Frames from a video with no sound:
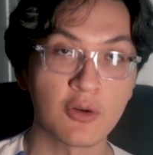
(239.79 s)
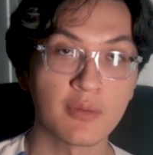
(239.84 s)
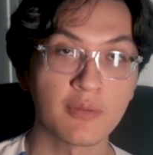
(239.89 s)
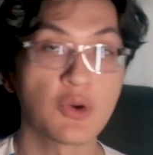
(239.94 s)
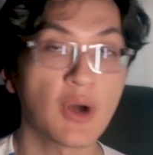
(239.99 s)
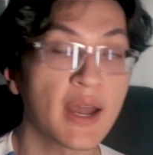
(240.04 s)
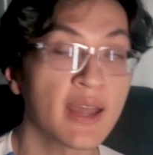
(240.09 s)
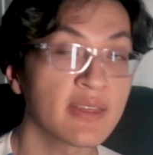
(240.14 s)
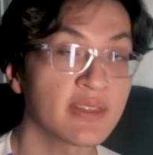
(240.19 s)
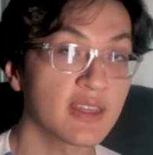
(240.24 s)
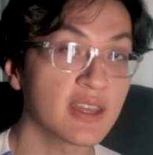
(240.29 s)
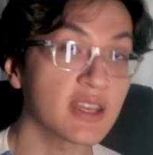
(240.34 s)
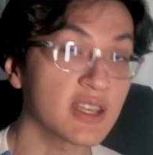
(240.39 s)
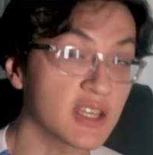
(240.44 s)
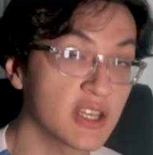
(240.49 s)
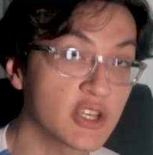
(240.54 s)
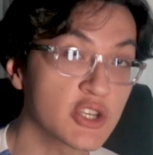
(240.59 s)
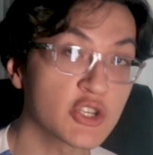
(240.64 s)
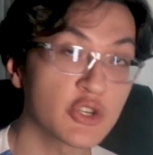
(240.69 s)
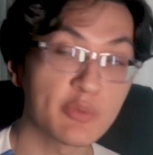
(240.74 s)
Do I think
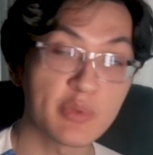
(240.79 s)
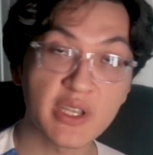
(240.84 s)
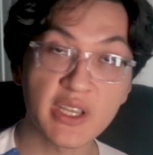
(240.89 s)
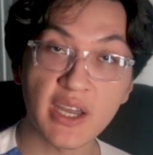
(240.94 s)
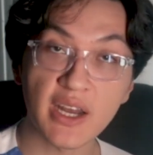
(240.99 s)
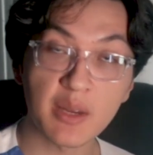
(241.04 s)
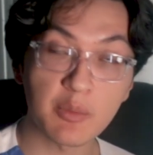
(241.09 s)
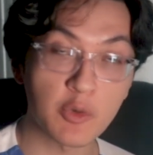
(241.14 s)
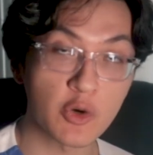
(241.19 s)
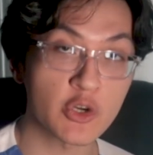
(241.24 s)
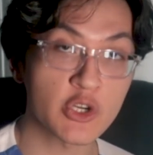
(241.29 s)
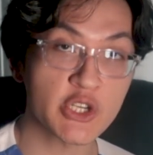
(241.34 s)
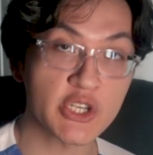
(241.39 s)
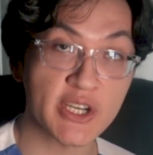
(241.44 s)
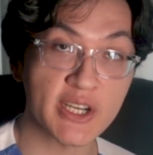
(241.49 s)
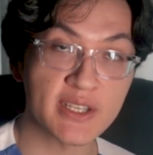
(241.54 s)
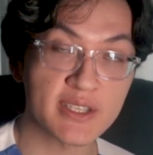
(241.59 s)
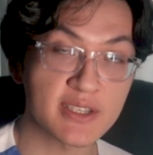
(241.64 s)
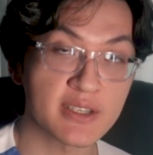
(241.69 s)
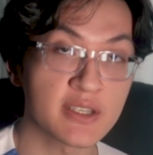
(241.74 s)
he should be getting more
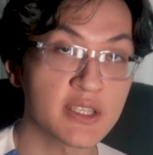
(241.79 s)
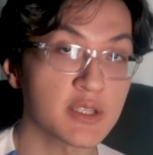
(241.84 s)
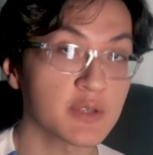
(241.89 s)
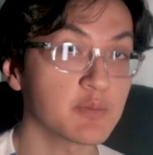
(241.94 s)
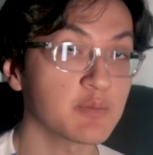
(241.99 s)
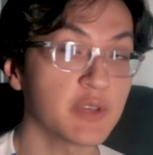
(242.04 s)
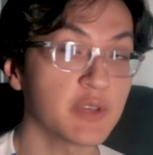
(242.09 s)
chances?